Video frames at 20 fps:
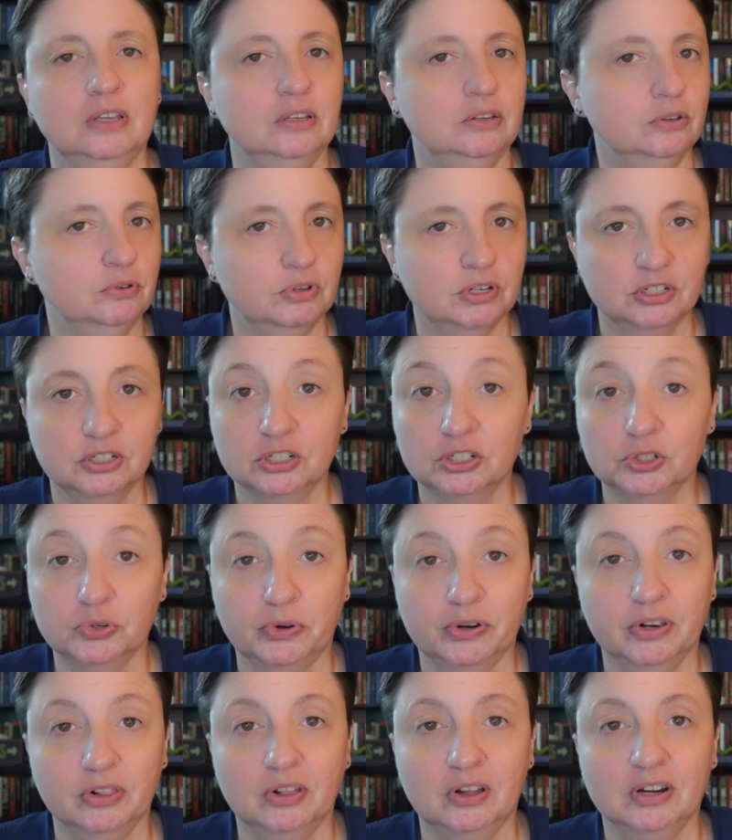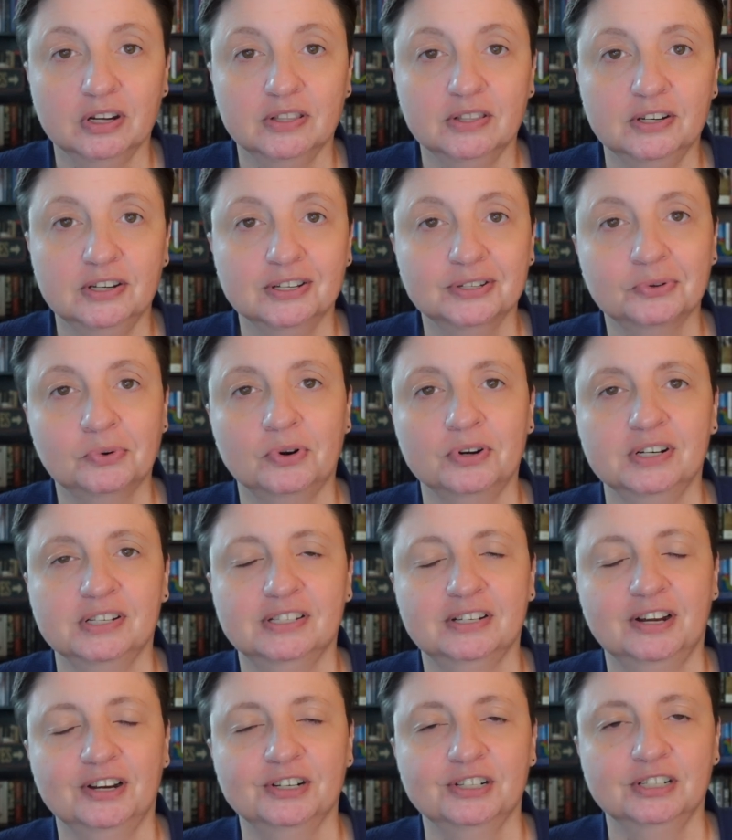You can just join along in the Discord
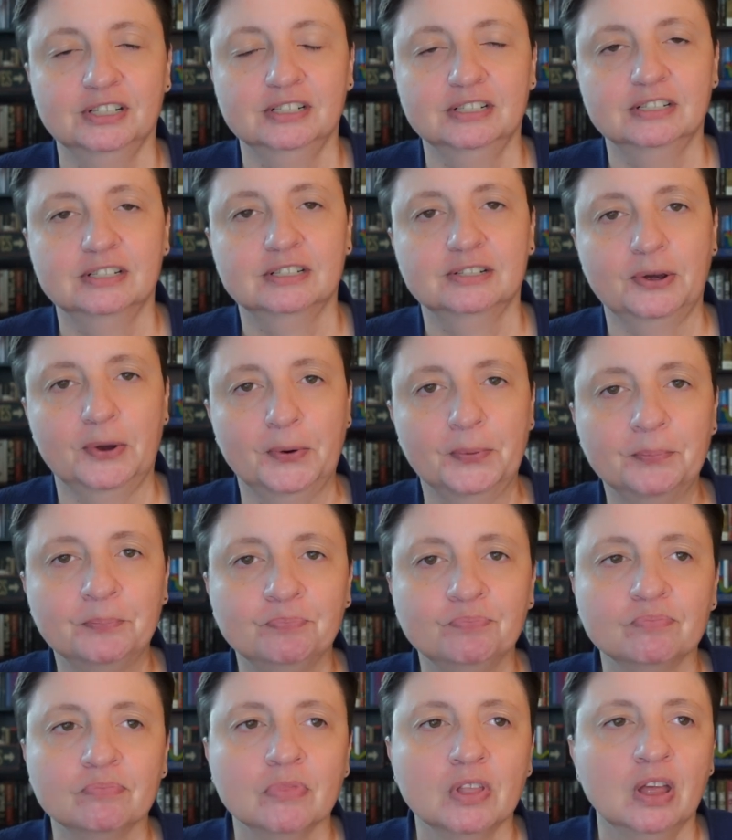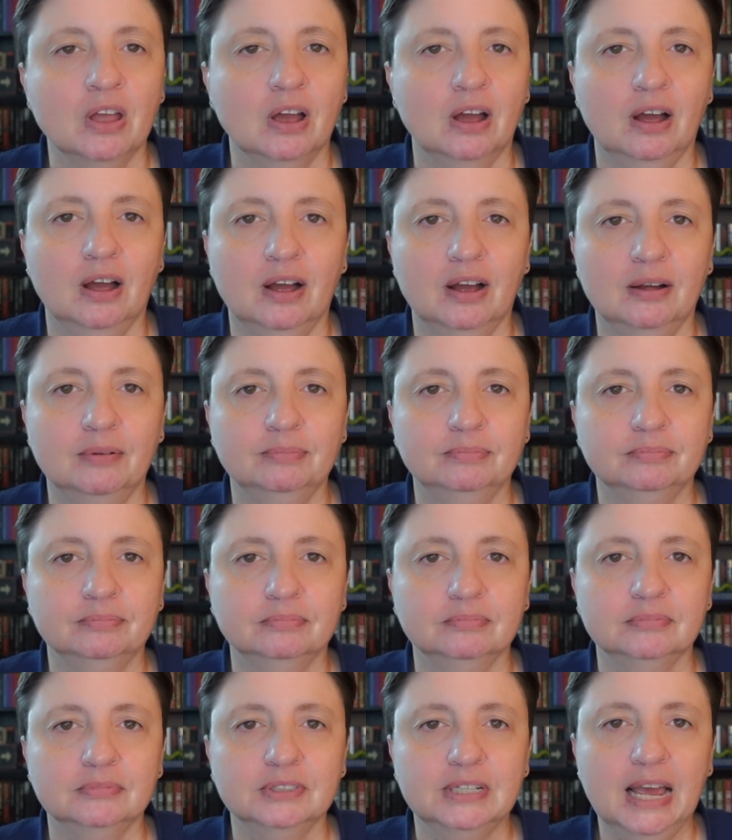discussion. So, uh,
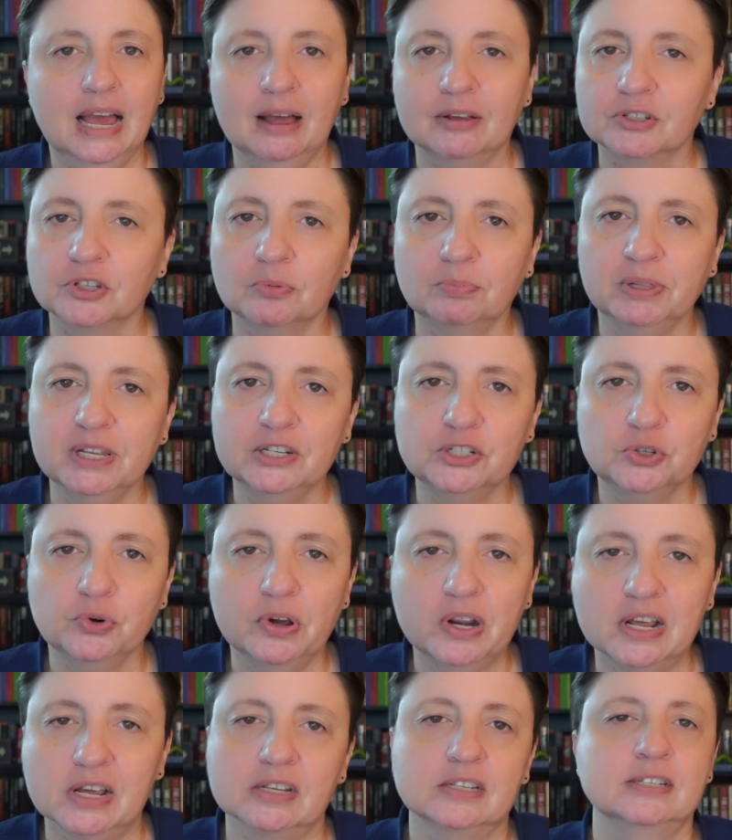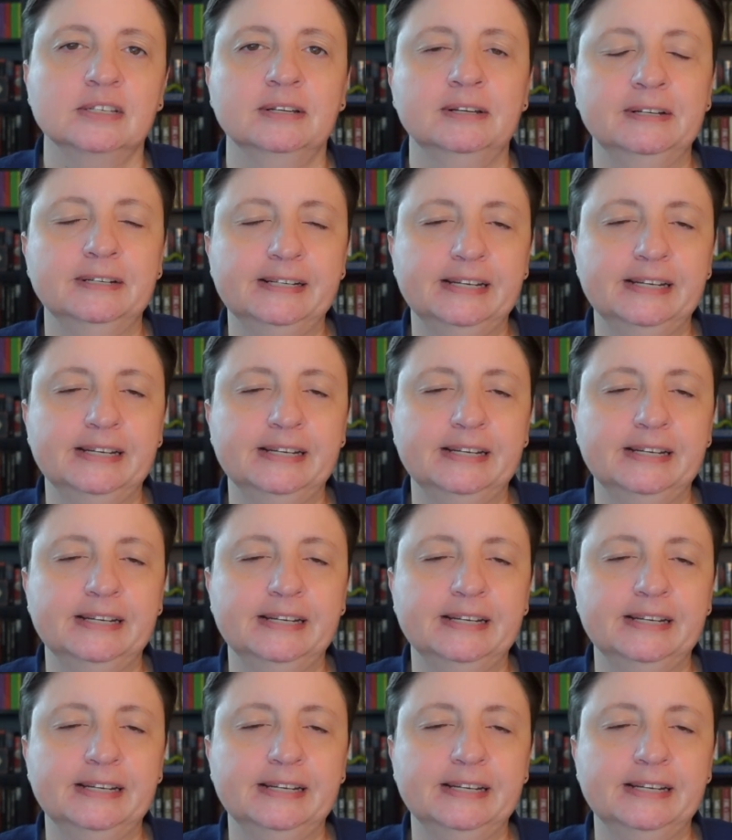yeah, so please join us.